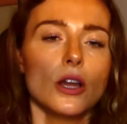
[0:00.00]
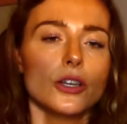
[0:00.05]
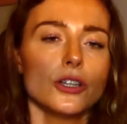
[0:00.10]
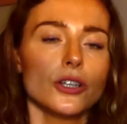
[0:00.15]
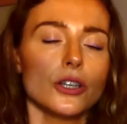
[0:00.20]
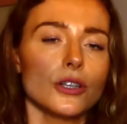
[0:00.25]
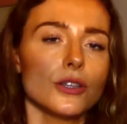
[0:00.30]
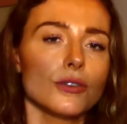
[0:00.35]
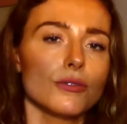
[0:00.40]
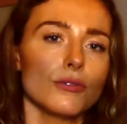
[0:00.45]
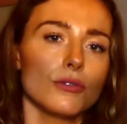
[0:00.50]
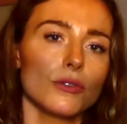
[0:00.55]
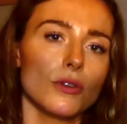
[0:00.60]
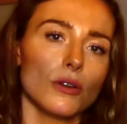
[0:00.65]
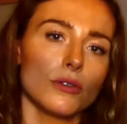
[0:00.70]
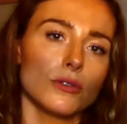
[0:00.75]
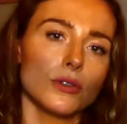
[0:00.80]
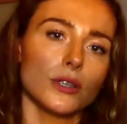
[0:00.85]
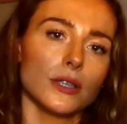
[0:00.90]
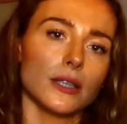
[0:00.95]
just through
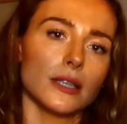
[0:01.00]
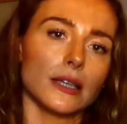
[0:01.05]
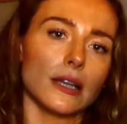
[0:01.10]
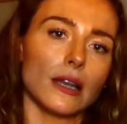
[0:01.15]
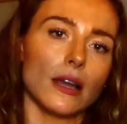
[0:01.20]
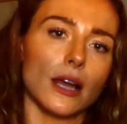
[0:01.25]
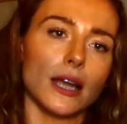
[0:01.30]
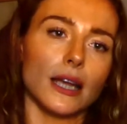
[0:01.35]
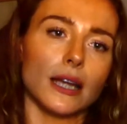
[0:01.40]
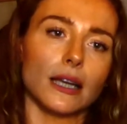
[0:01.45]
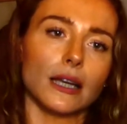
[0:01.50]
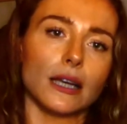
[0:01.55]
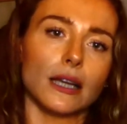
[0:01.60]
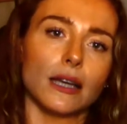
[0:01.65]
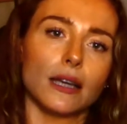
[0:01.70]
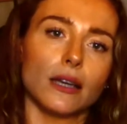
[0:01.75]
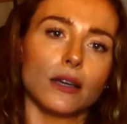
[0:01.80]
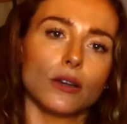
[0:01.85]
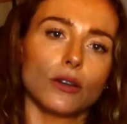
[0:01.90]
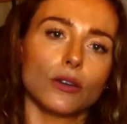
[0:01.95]
those
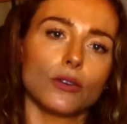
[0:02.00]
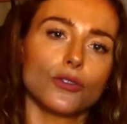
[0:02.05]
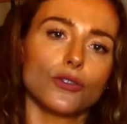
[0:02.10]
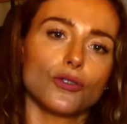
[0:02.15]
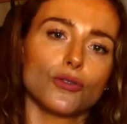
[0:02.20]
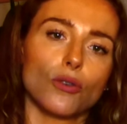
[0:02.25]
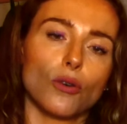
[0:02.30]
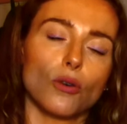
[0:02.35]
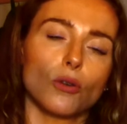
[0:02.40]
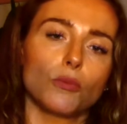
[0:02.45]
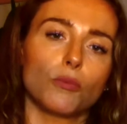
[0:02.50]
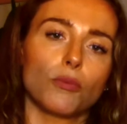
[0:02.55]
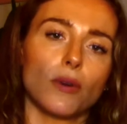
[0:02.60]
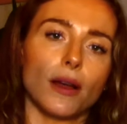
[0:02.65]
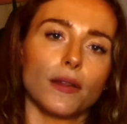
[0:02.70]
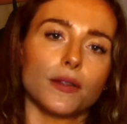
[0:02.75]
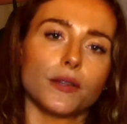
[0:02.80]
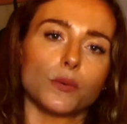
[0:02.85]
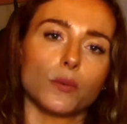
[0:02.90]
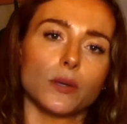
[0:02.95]
slightly controlled
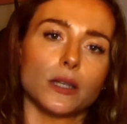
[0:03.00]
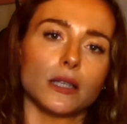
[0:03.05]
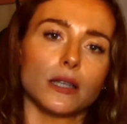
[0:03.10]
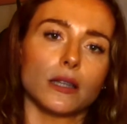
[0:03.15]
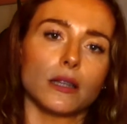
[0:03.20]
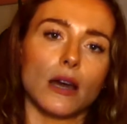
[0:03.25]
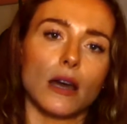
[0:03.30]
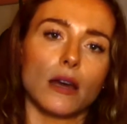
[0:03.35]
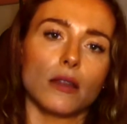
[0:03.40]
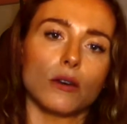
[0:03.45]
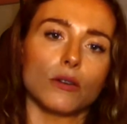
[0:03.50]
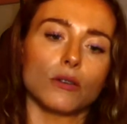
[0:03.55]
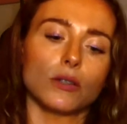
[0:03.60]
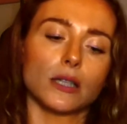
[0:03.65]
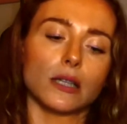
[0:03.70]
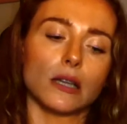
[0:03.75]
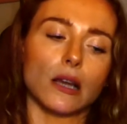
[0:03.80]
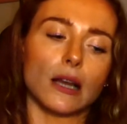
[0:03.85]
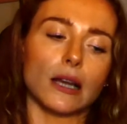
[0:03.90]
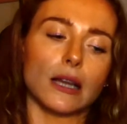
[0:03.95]
breaths we did there, those
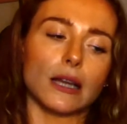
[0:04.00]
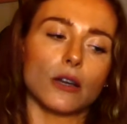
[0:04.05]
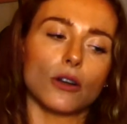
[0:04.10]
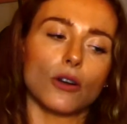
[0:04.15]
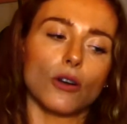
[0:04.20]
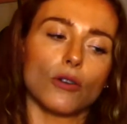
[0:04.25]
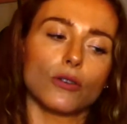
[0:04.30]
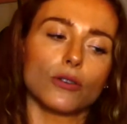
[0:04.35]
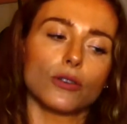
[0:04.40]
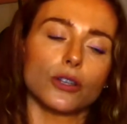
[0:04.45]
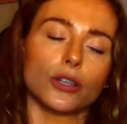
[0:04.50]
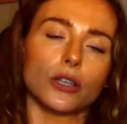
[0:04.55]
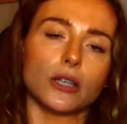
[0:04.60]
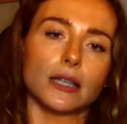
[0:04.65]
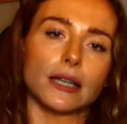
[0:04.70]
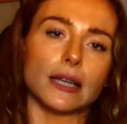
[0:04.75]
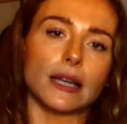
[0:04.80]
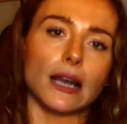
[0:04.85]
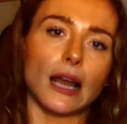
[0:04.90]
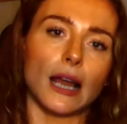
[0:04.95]
slightly
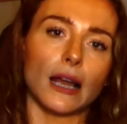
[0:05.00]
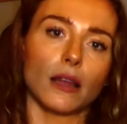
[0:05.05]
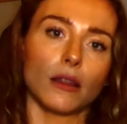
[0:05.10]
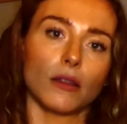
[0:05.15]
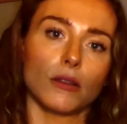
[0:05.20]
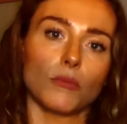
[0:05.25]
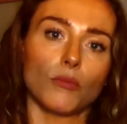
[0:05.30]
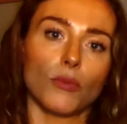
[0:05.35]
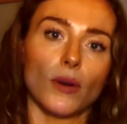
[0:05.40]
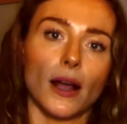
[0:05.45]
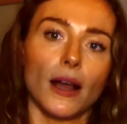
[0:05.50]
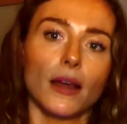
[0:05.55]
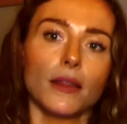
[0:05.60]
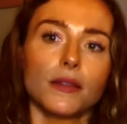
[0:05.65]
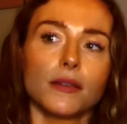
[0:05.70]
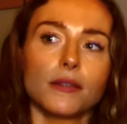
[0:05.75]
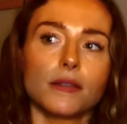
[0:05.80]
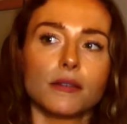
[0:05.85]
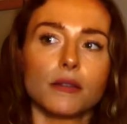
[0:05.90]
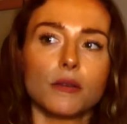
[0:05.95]
consciously lengthened
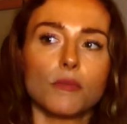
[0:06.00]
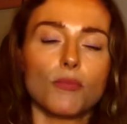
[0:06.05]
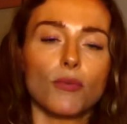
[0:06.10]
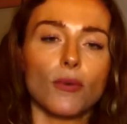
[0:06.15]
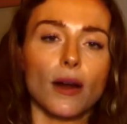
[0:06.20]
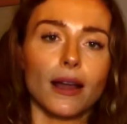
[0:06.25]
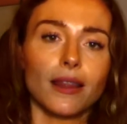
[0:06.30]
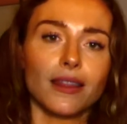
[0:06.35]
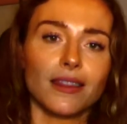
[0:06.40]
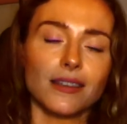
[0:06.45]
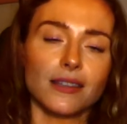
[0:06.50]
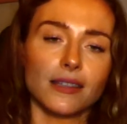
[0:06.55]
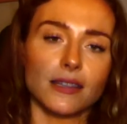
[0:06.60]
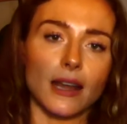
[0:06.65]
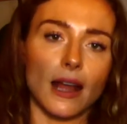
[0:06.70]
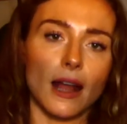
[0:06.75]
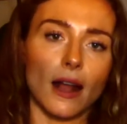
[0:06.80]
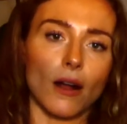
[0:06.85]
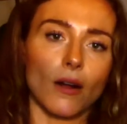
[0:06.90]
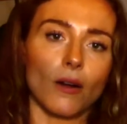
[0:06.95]
breaths, the breath is
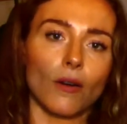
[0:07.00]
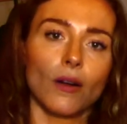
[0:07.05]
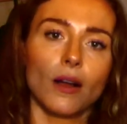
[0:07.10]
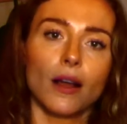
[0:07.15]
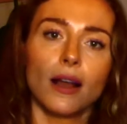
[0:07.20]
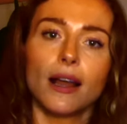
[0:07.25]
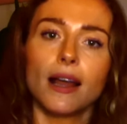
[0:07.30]
now